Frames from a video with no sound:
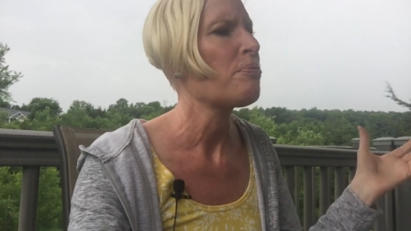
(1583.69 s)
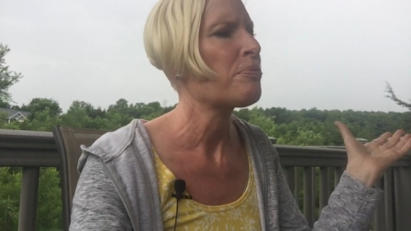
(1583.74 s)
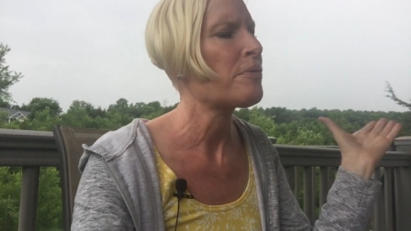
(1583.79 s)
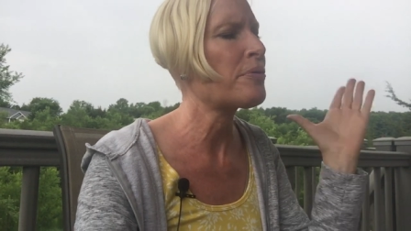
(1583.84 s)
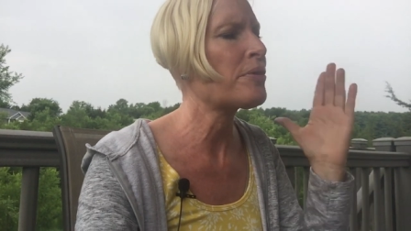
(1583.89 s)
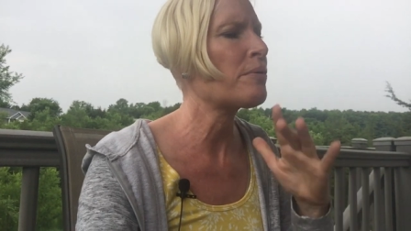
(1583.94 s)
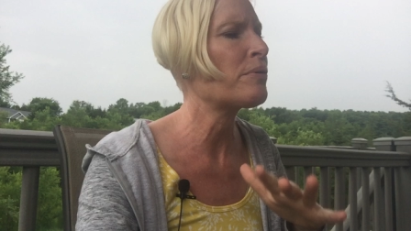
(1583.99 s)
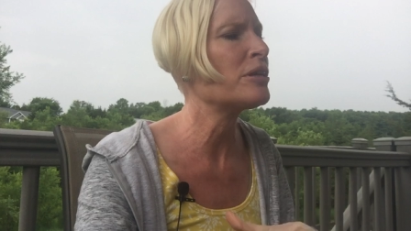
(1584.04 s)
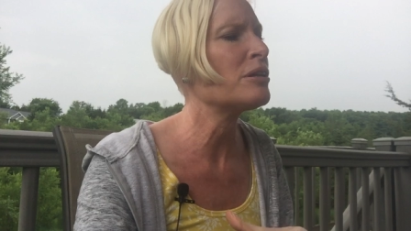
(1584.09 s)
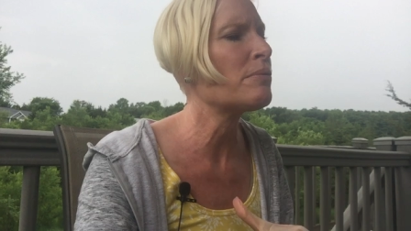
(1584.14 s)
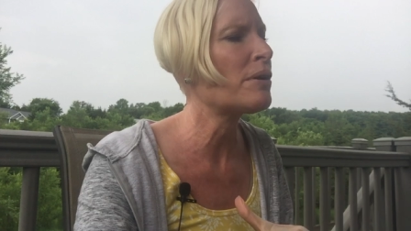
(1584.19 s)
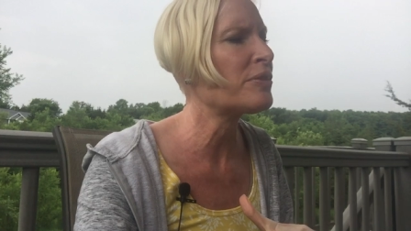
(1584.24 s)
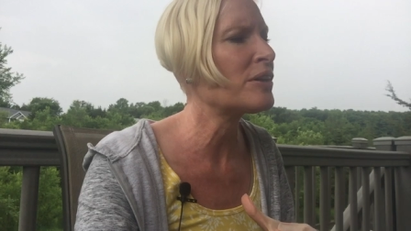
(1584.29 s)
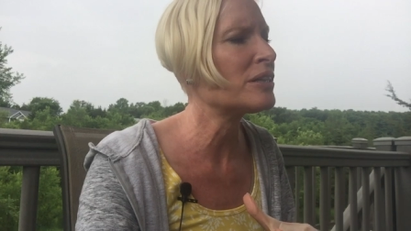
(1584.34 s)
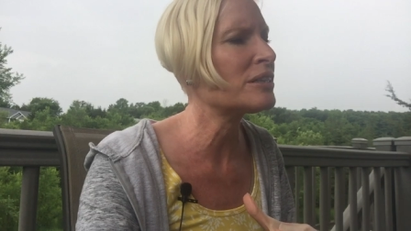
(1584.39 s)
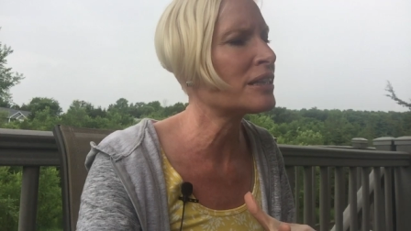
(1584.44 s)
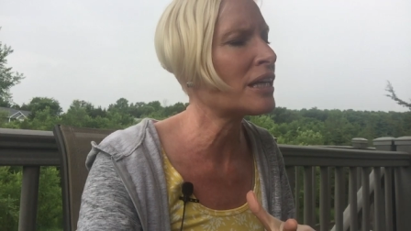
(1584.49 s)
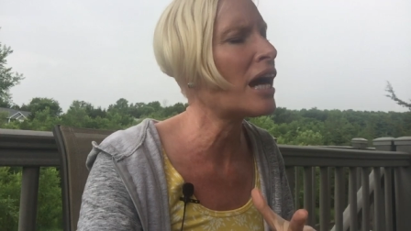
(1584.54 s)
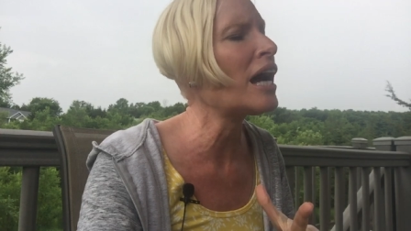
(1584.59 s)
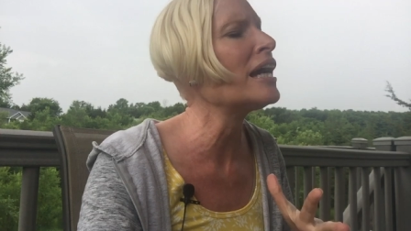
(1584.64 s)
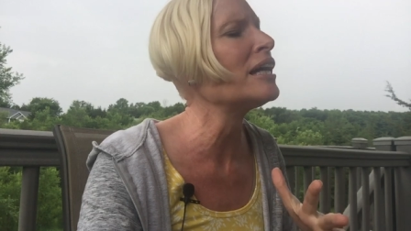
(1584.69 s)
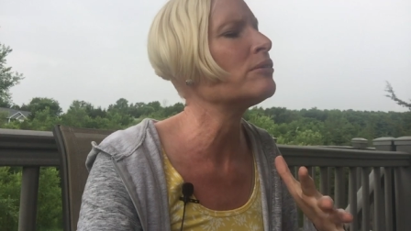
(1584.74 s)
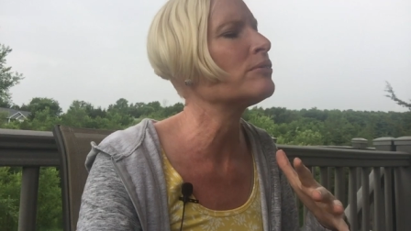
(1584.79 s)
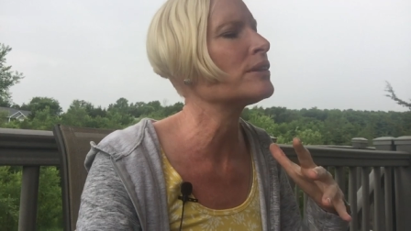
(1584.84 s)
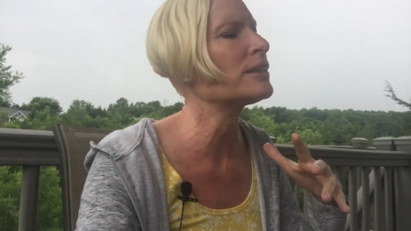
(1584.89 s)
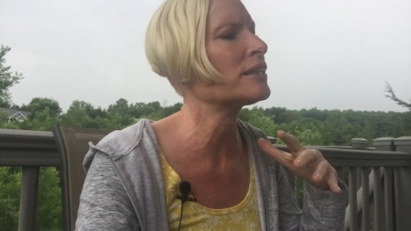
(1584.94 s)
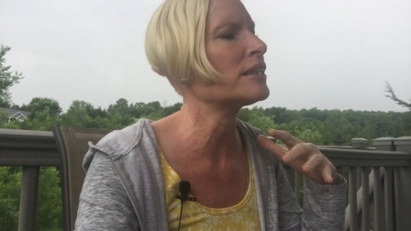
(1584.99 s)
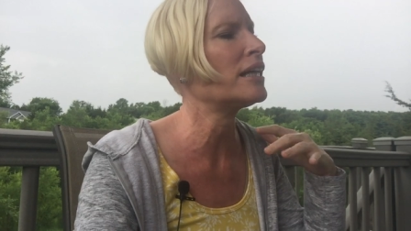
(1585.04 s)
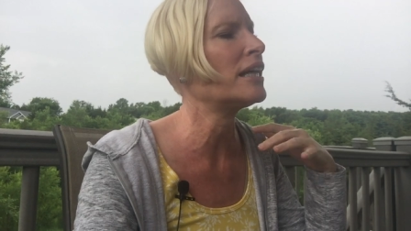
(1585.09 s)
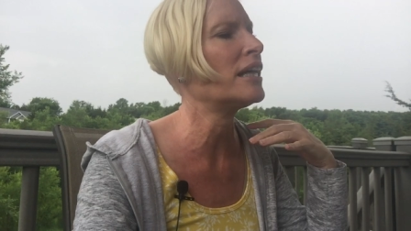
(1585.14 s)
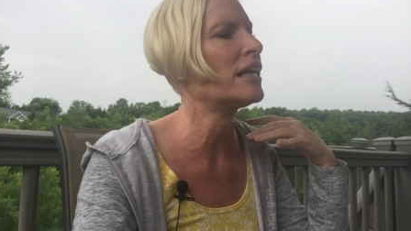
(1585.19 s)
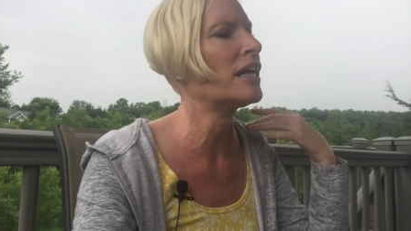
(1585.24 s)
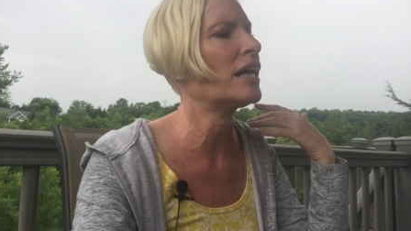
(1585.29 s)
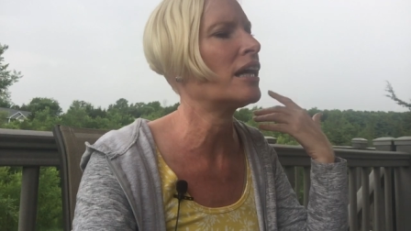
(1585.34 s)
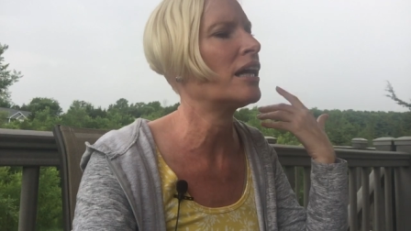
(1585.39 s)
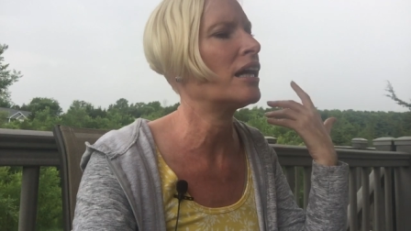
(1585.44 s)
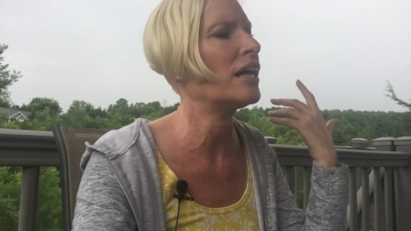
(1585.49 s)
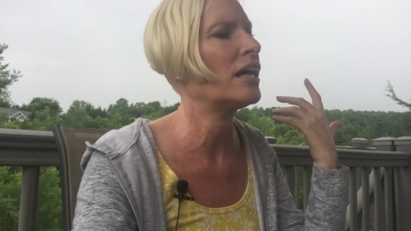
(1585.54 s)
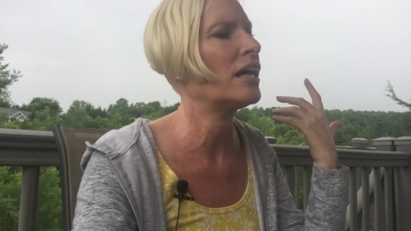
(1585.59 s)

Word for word: but then when you met this guy it was like